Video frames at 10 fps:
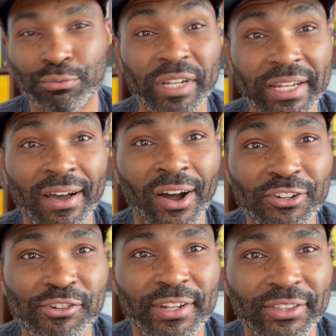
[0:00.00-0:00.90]
read
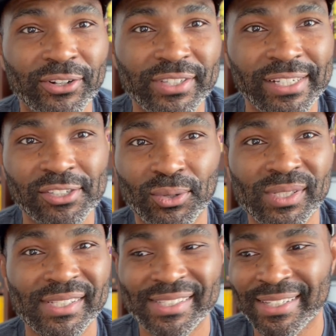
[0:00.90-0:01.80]
113
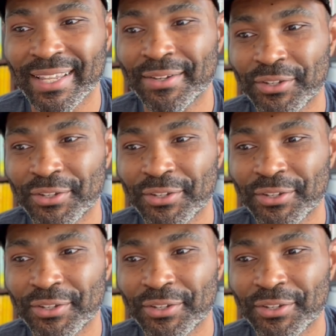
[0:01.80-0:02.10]
sources and then